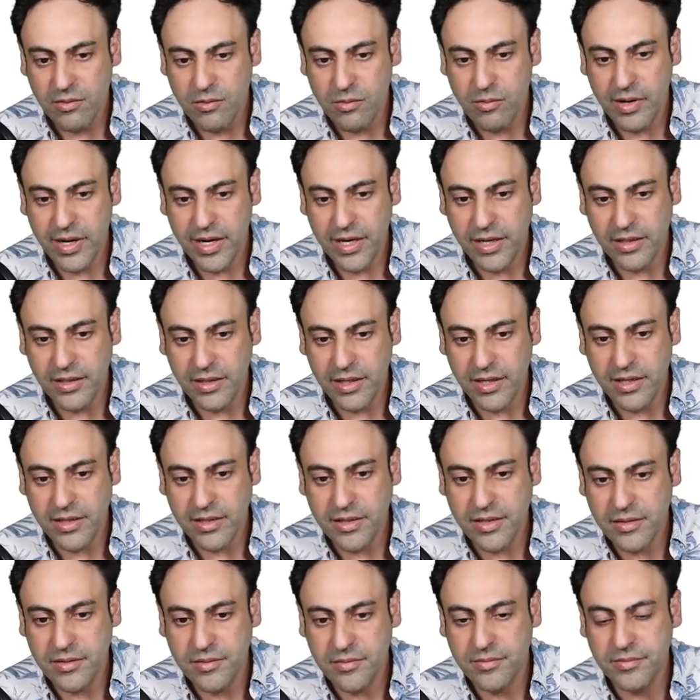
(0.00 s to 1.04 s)

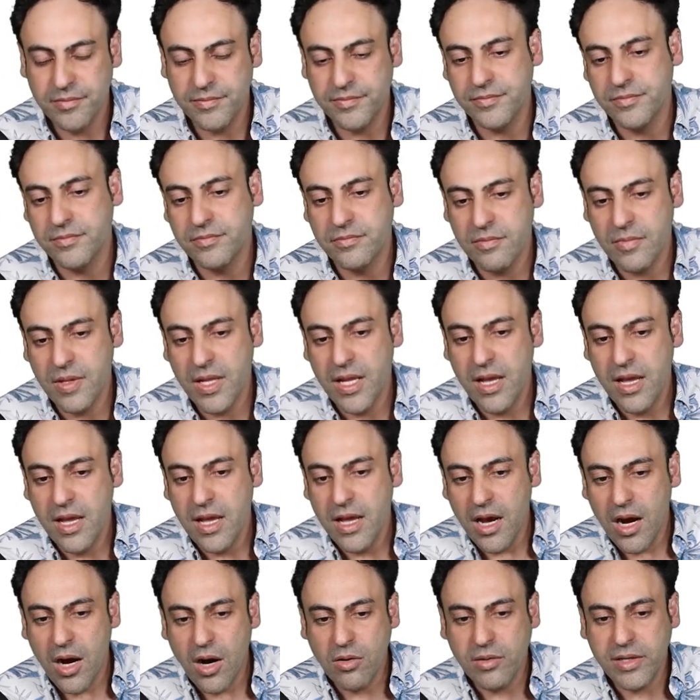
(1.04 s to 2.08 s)
Valine.
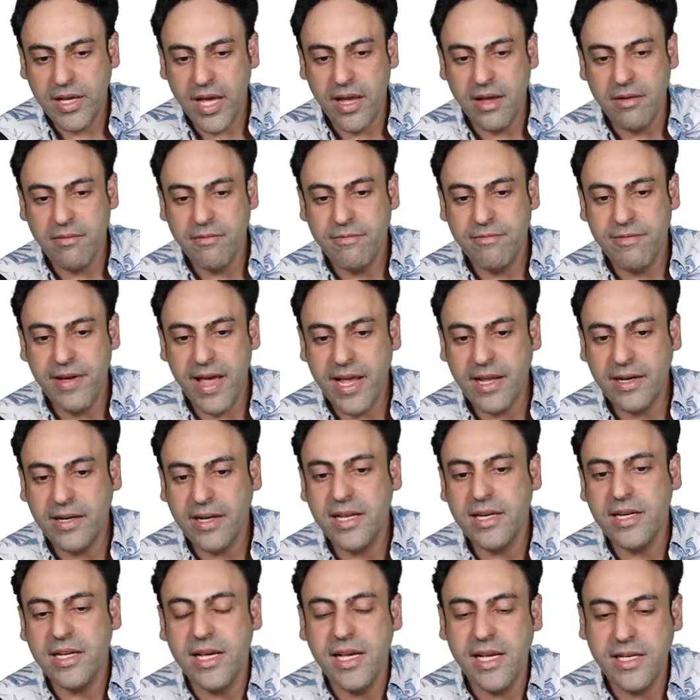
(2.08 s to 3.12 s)
Okay,
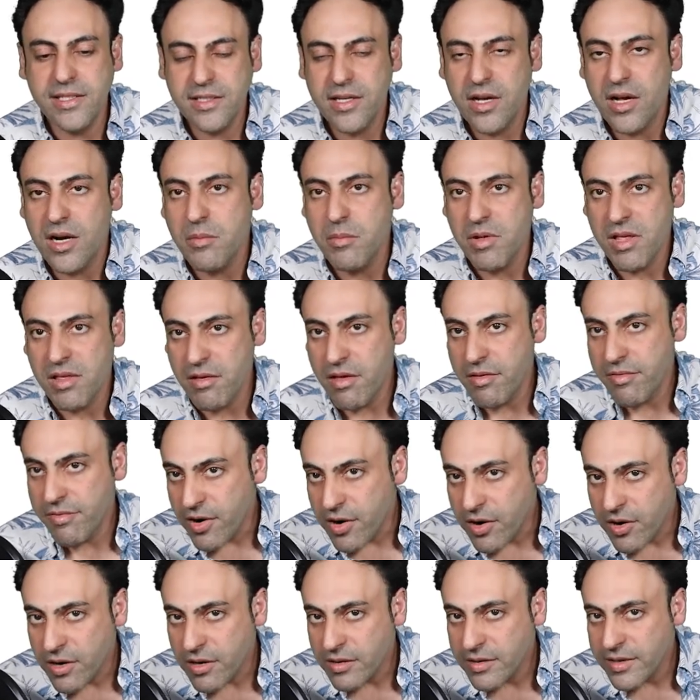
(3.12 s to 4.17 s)
valine is going to be the
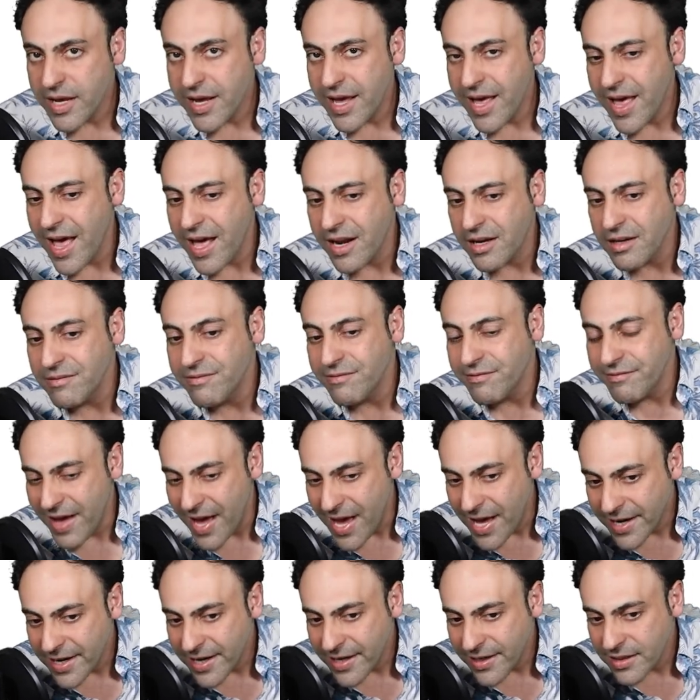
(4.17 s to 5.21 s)
third
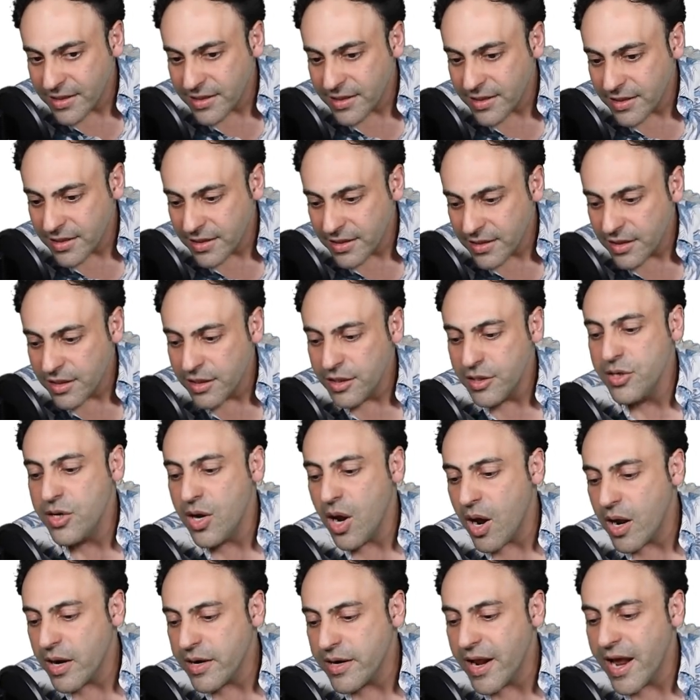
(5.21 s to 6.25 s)
aliphatic,
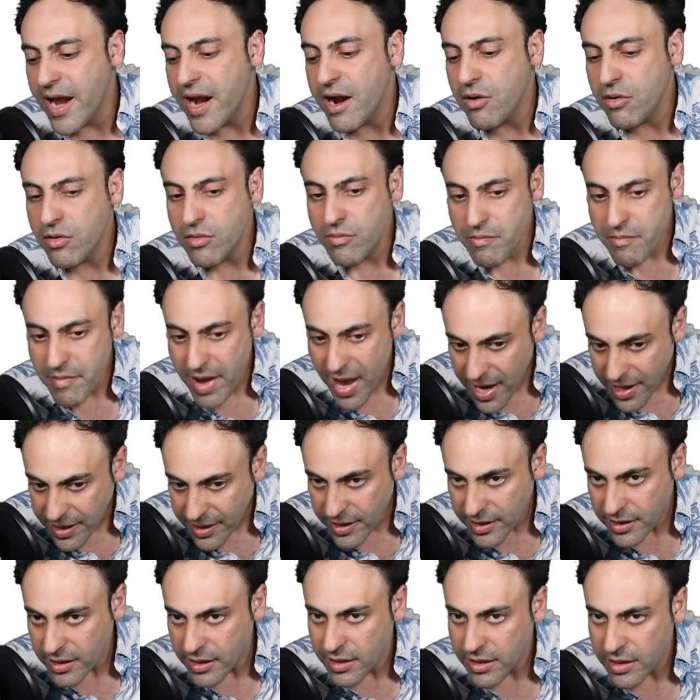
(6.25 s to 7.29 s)

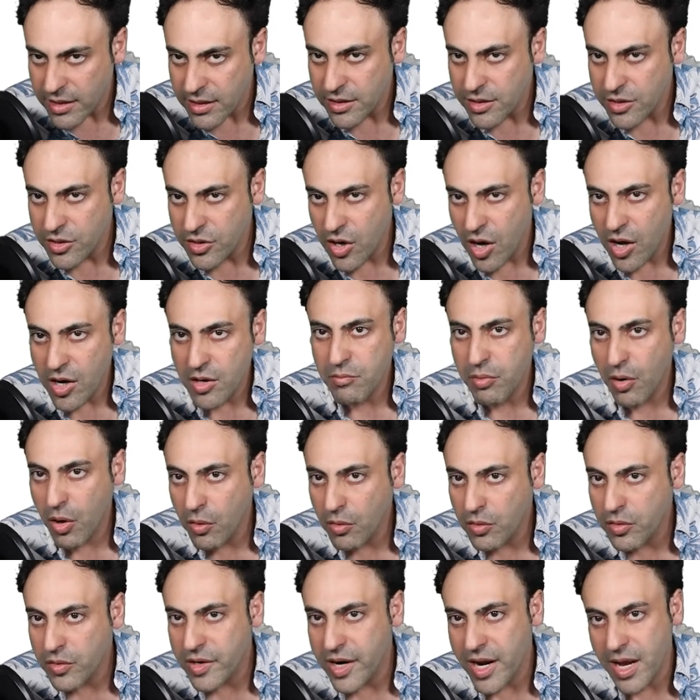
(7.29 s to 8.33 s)
non-aromatic,
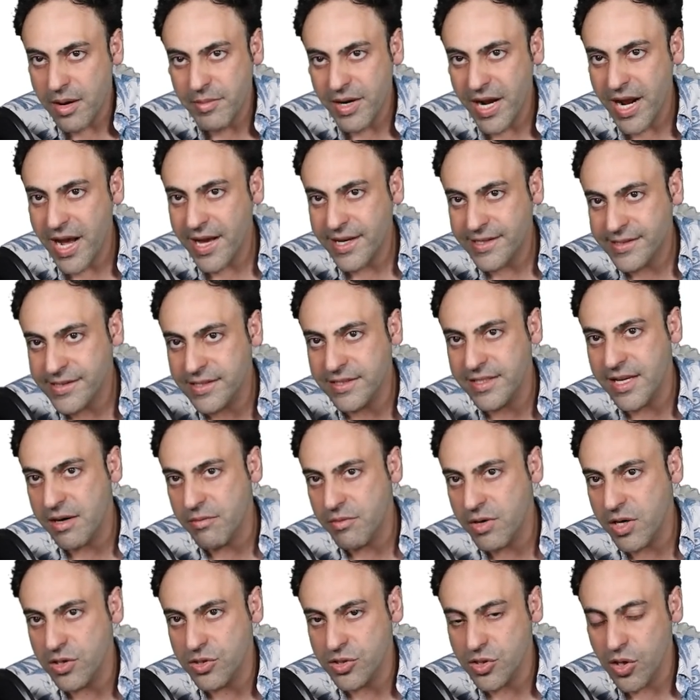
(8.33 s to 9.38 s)
non-polar amino acid that
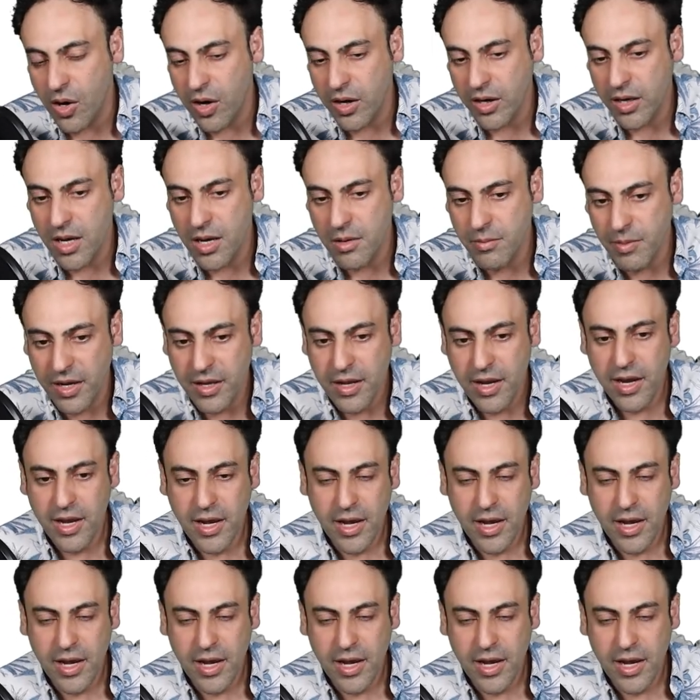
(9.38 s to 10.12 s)
we are talking about.